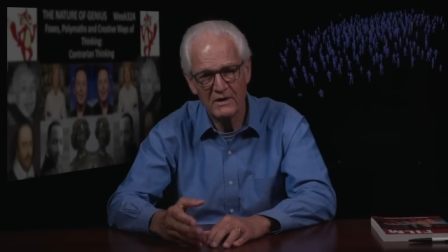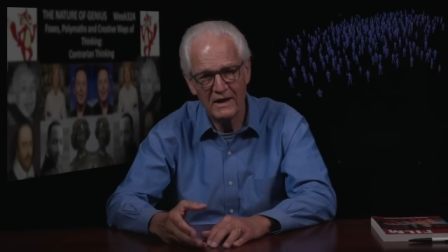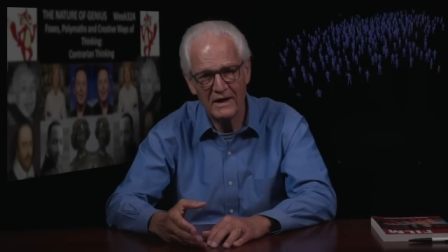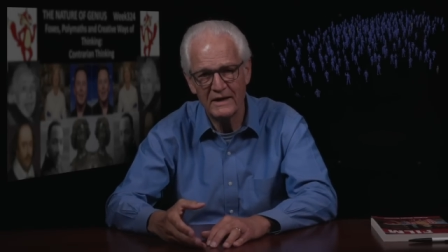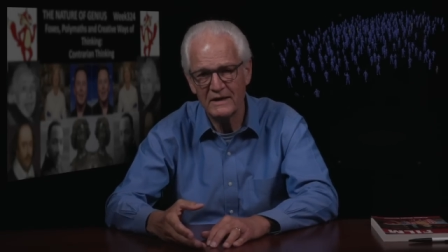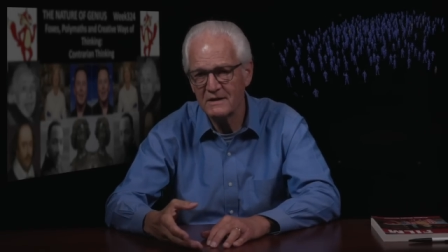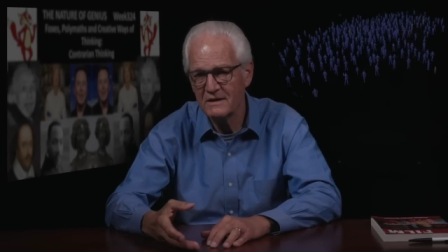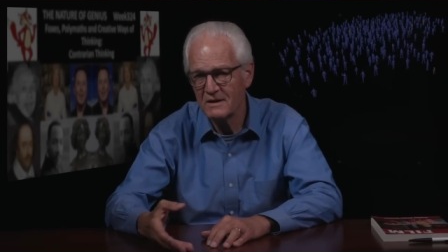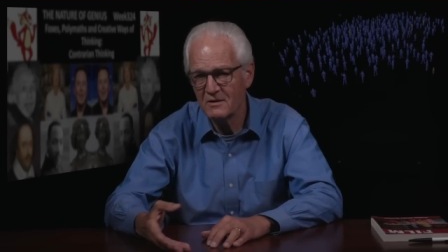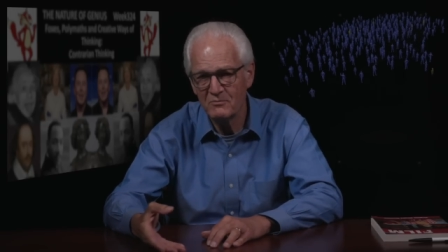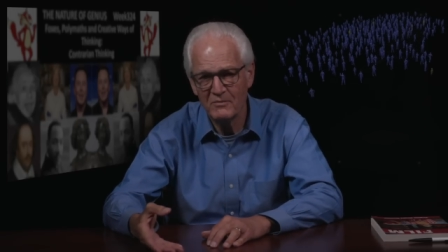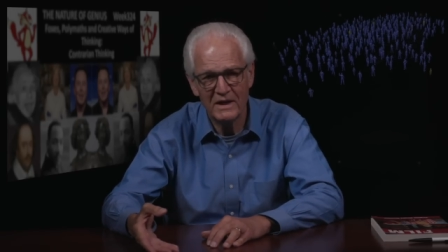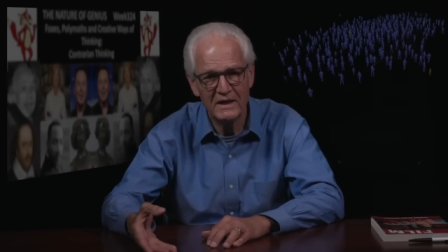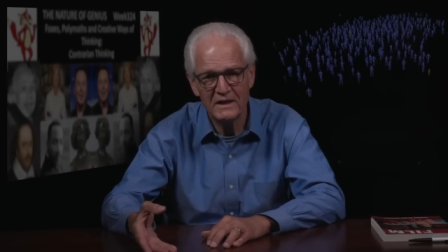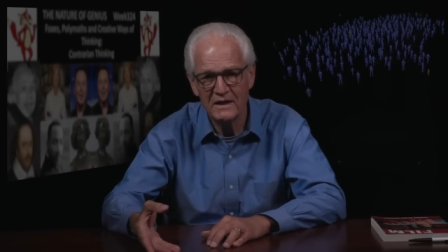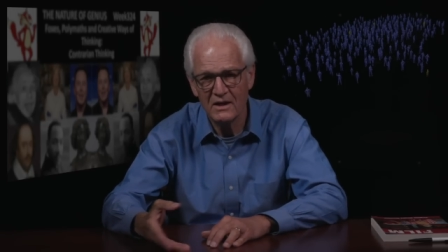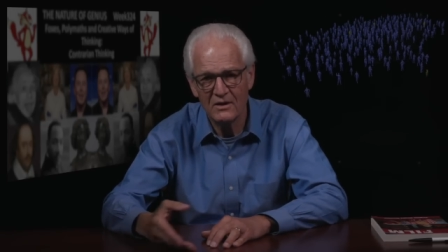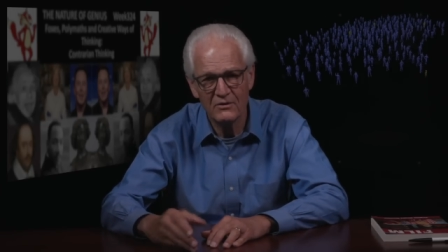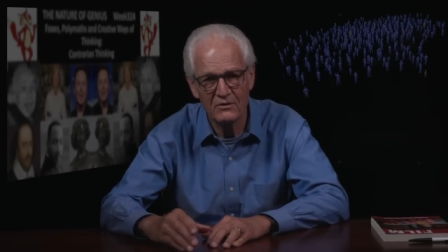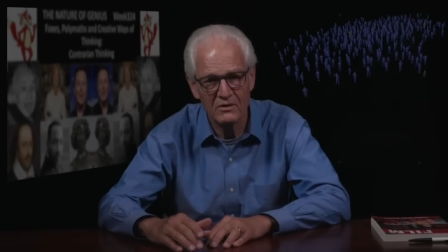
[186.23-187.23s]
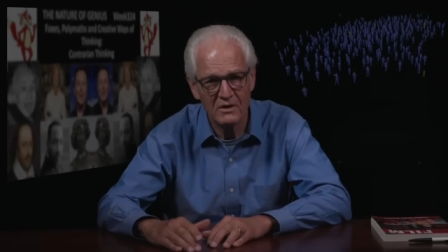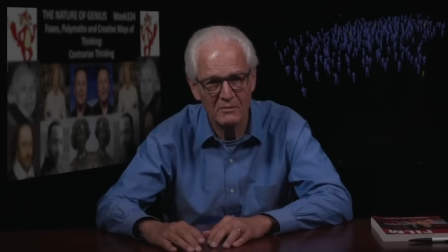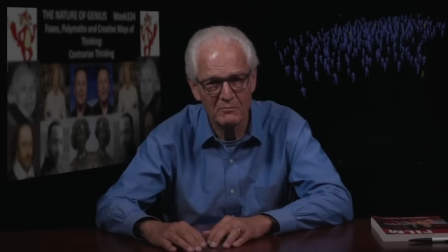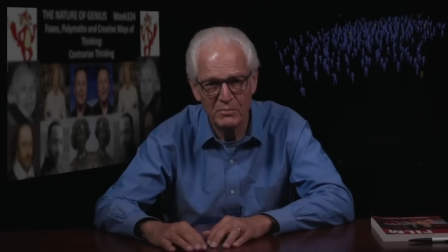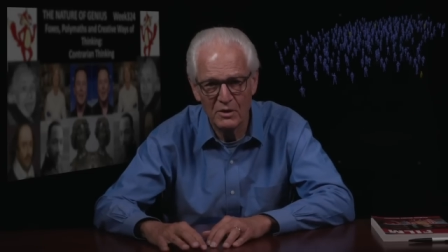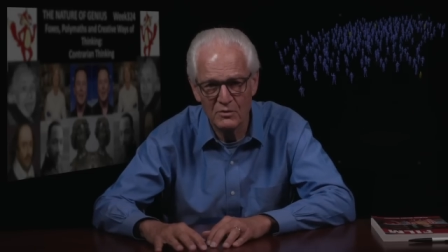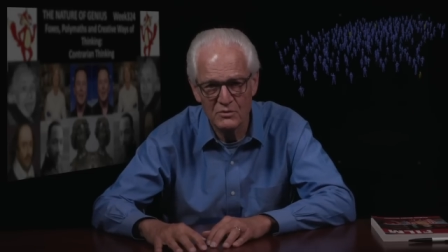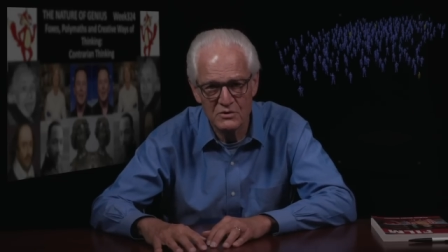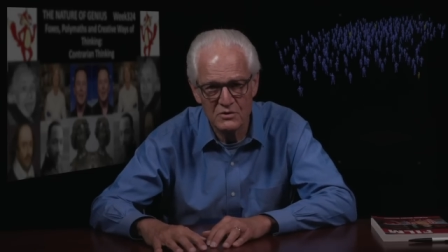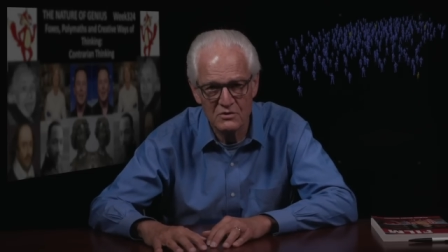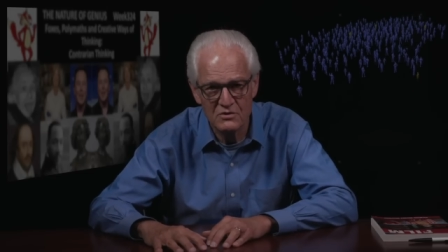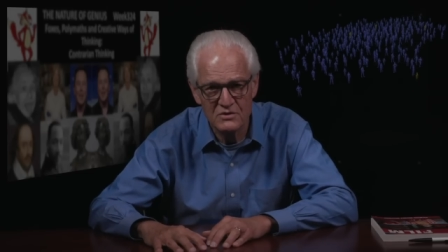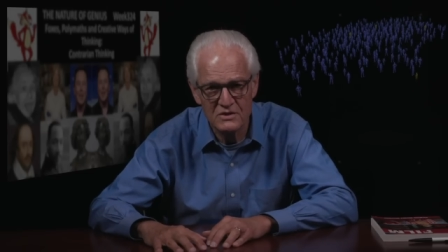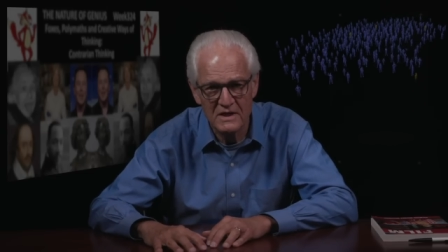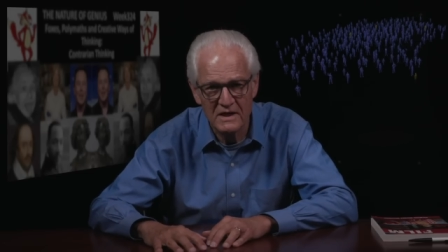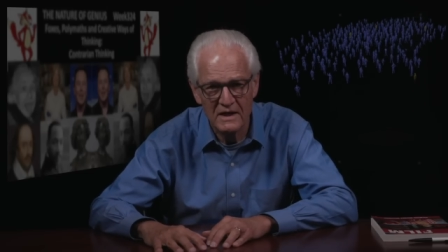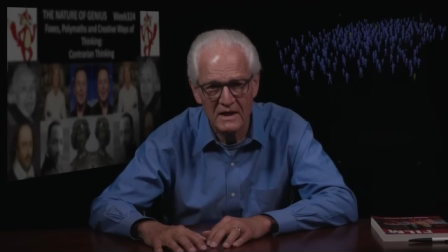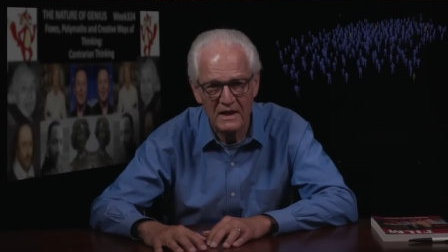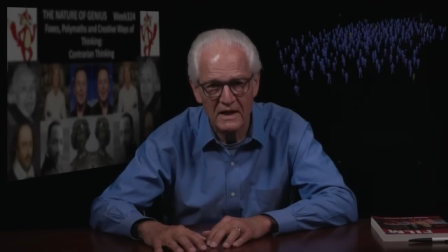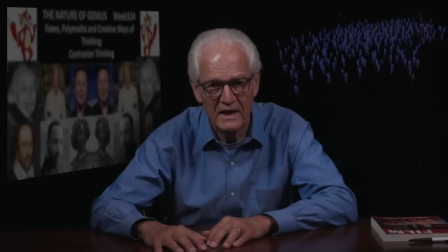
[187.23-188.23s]
Haydn, and many other composers
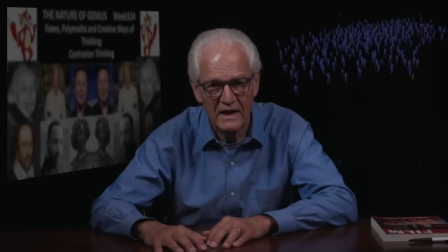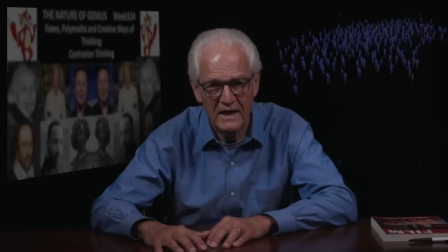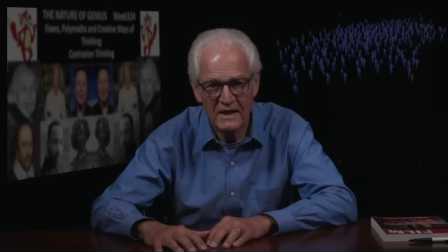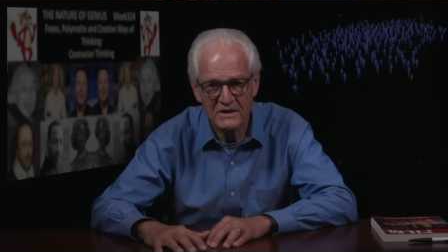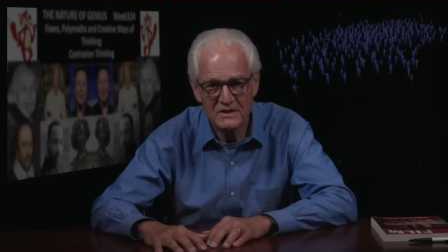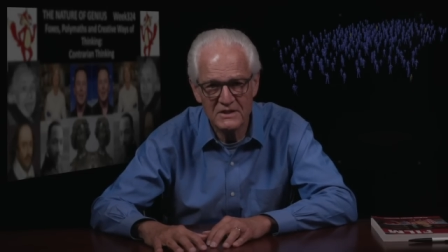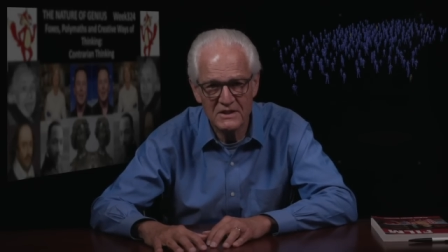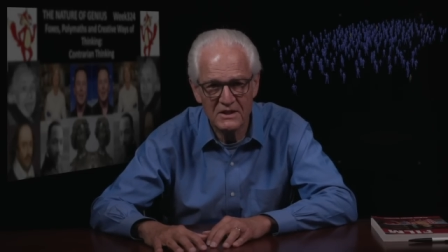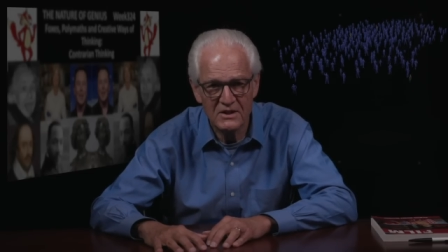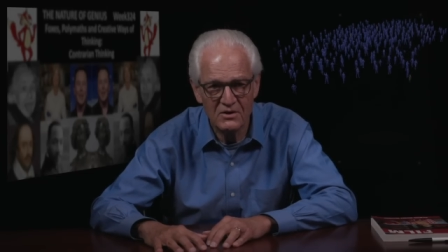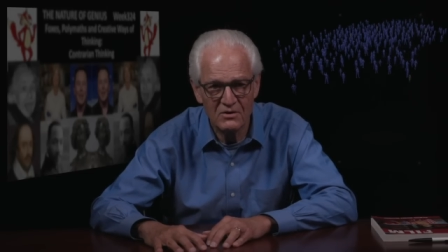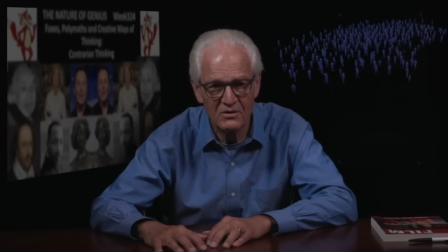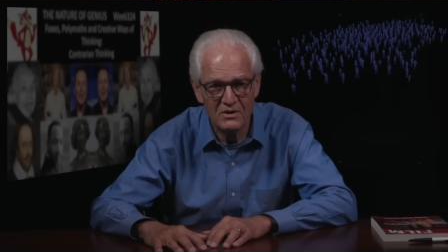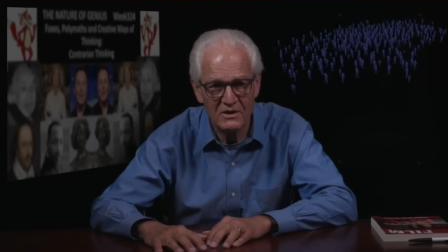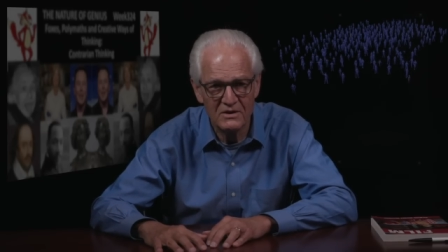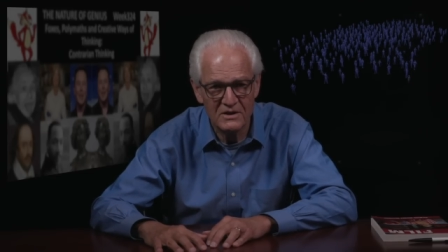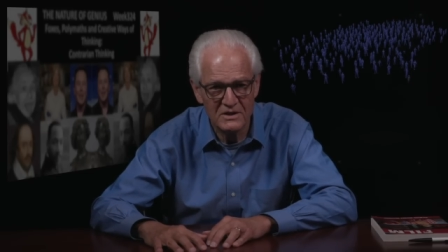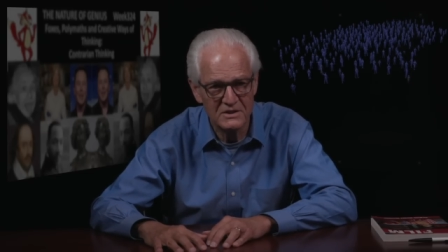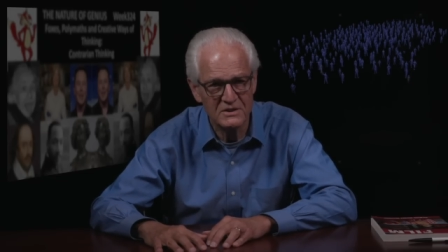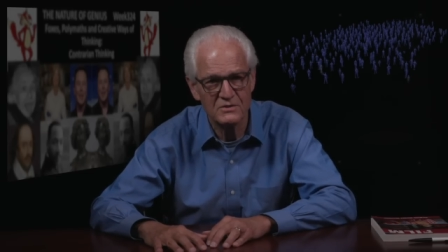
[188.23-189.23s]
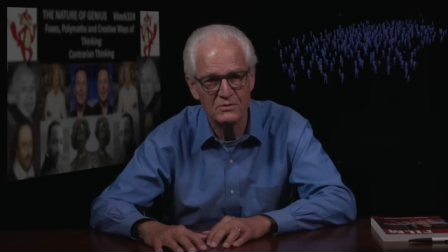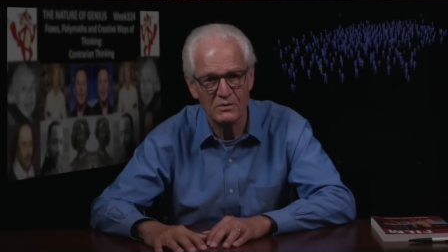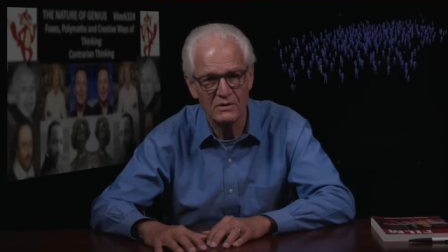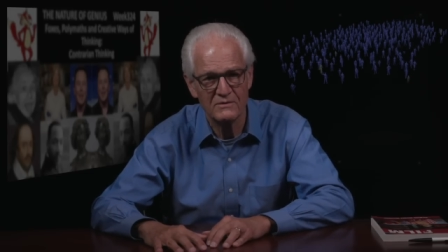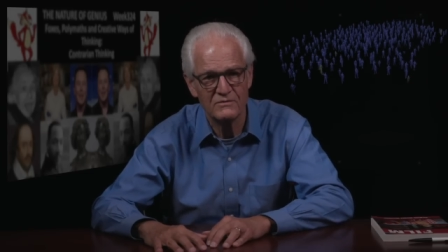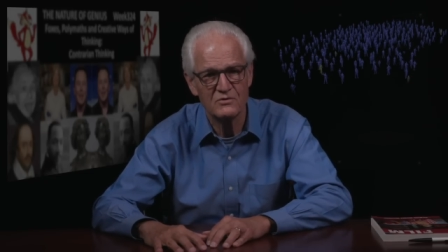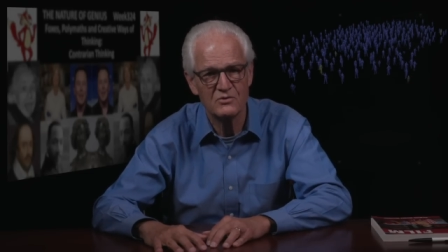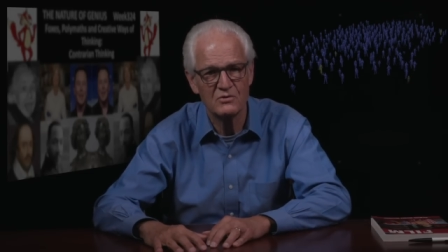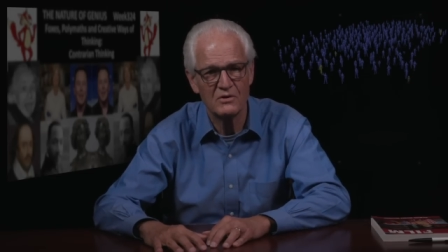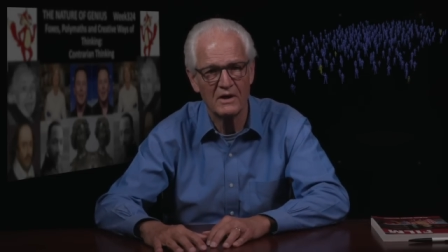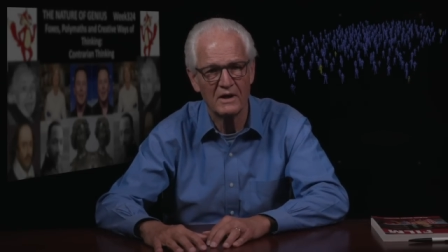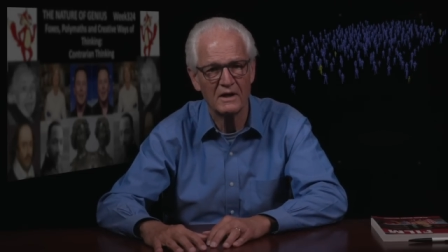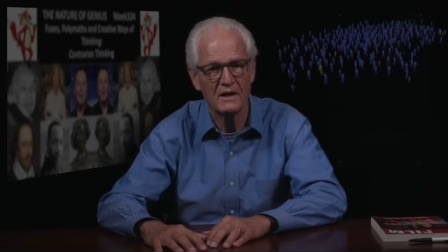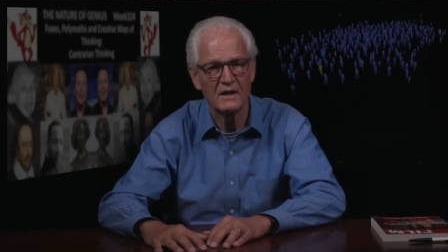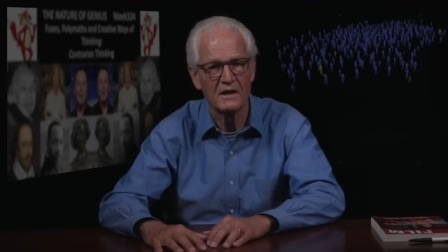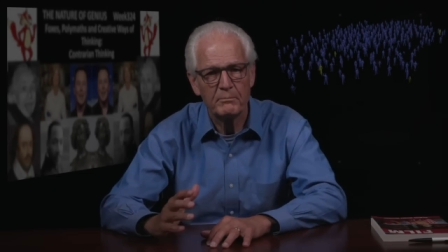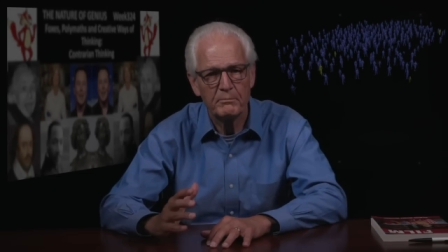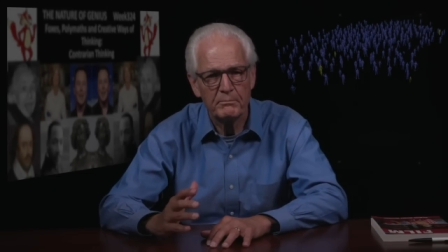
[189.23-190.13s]
executed this sort of trick.